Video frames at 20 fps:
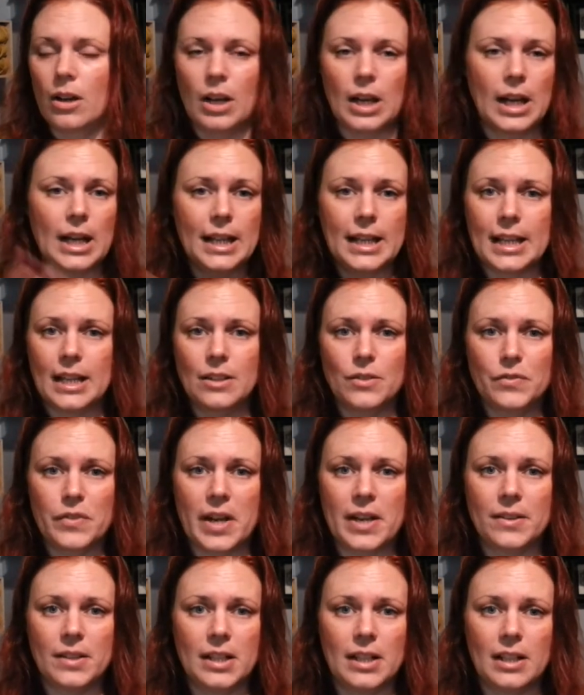I can't
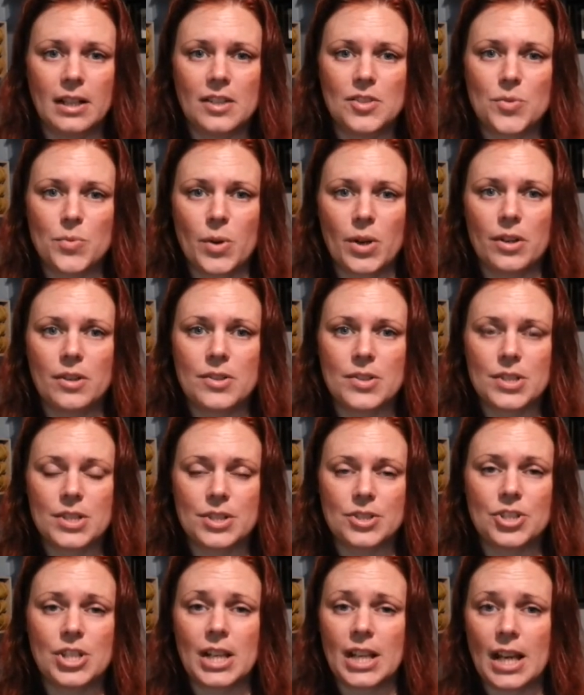find the English word.
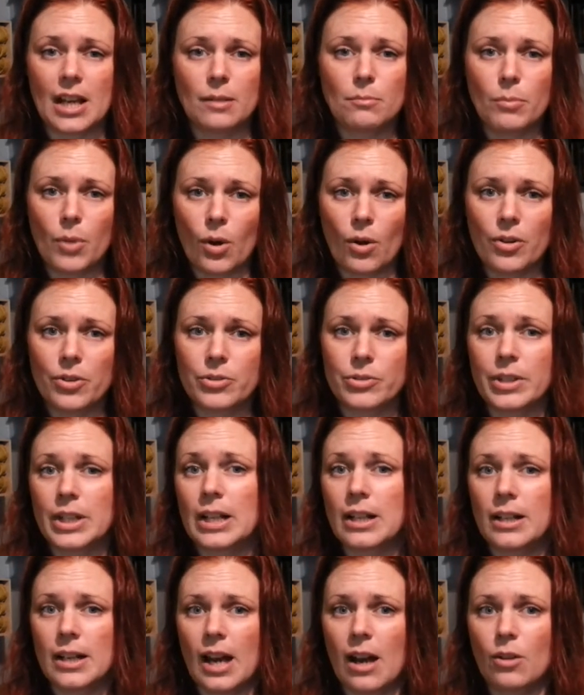She can bark
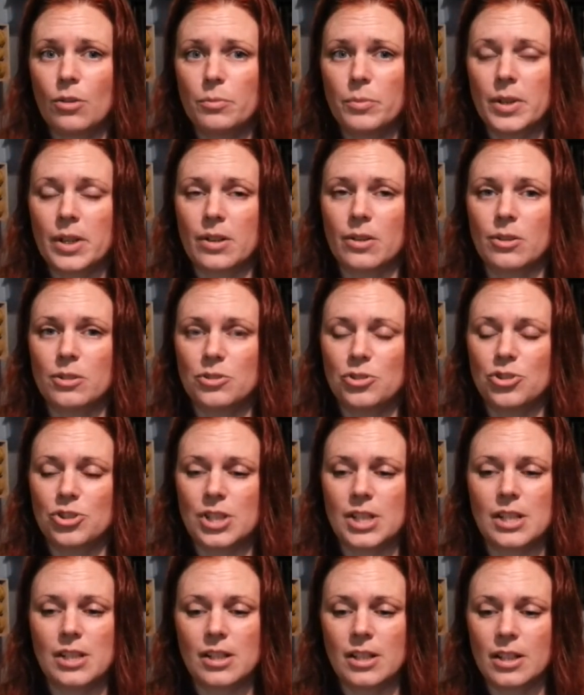really loud because
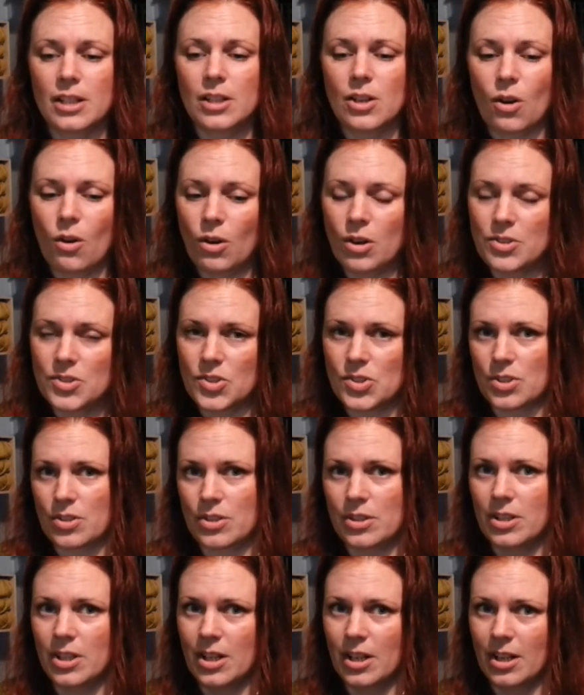she guards
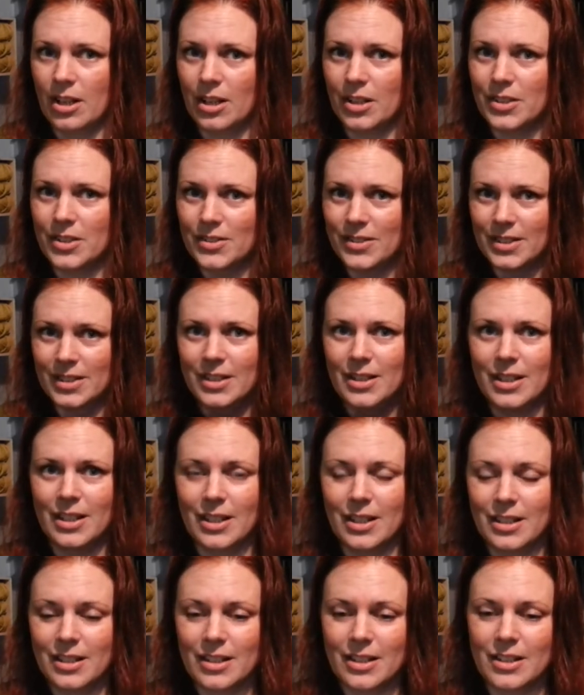
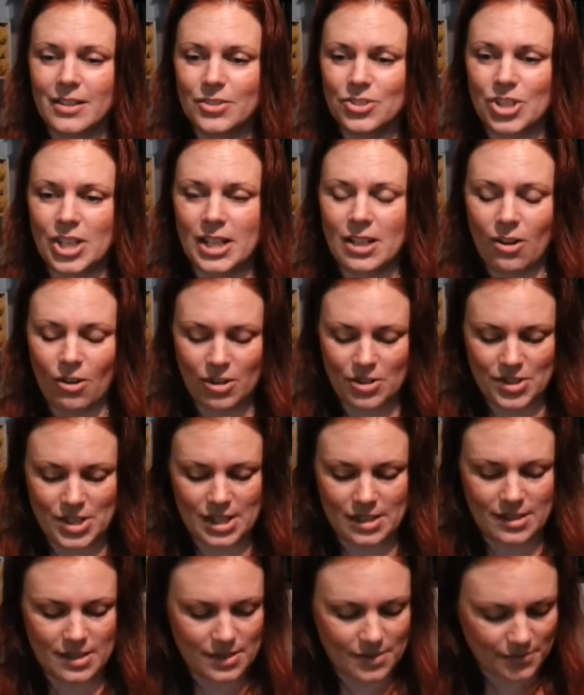she guards
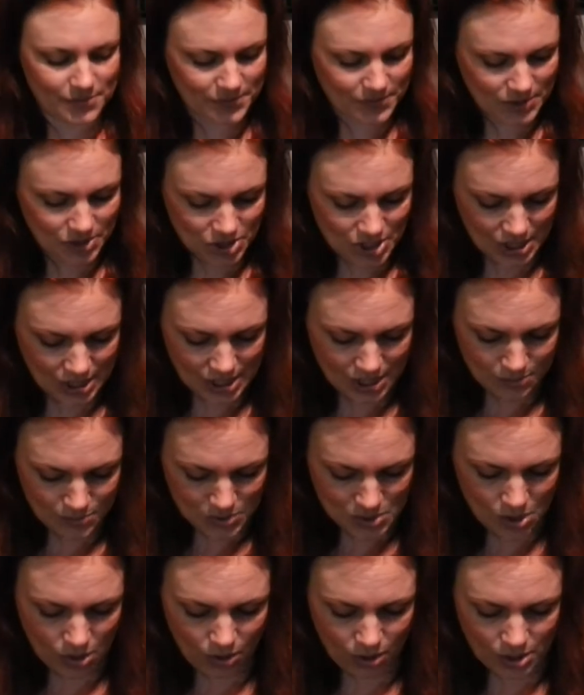us. She
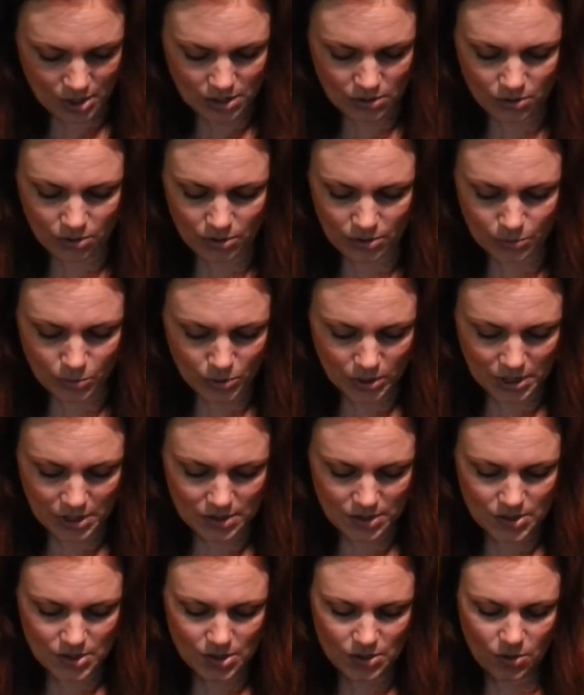keeps guard, or what
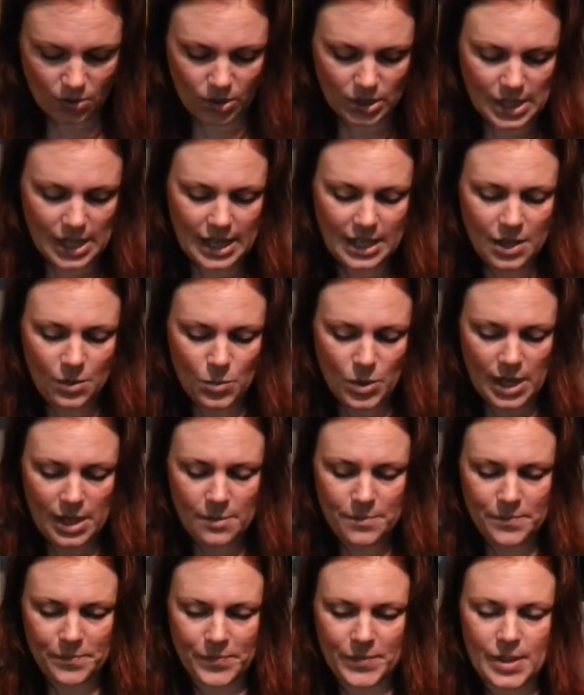it's called. Anyway,
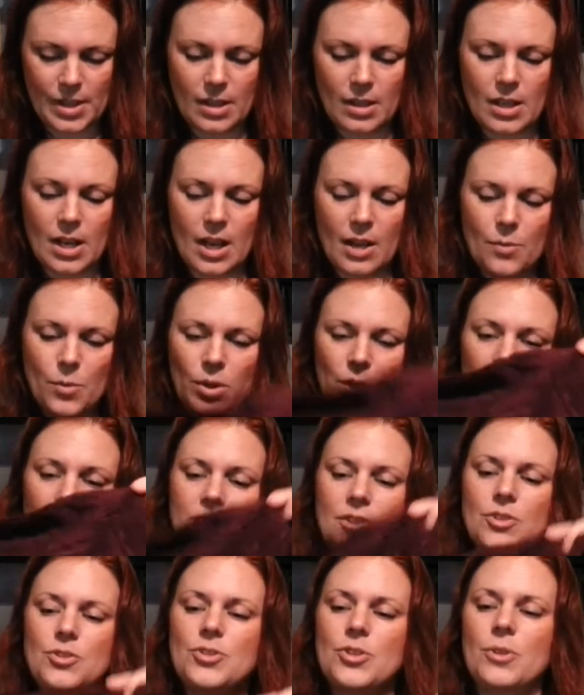I
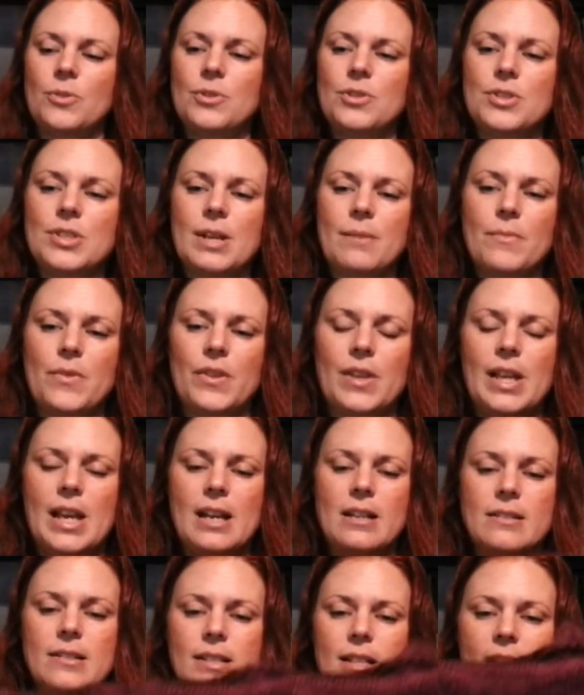wanted to show you something
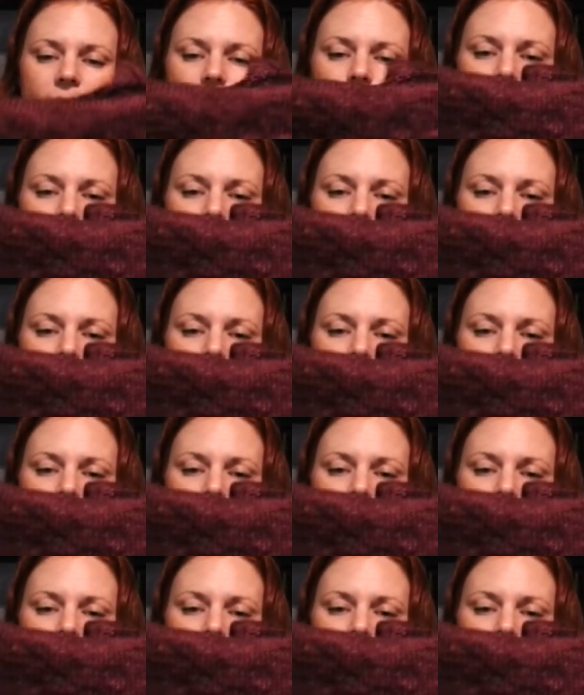else I